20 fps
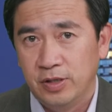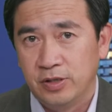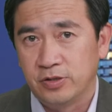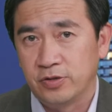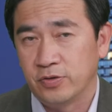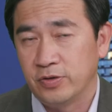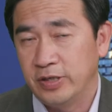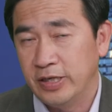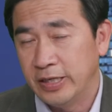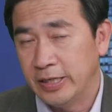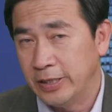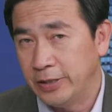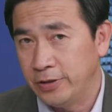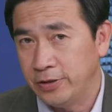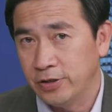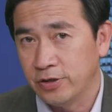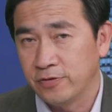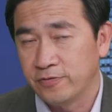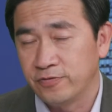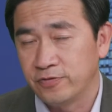So in the
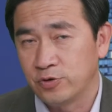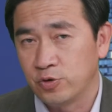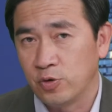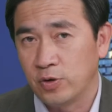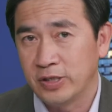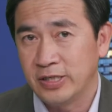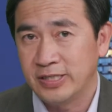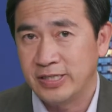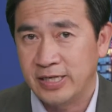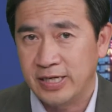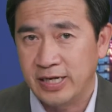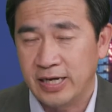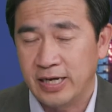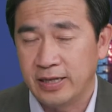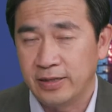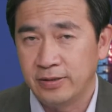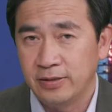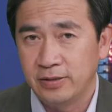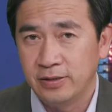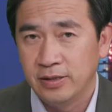year of
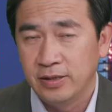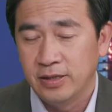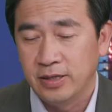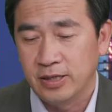2010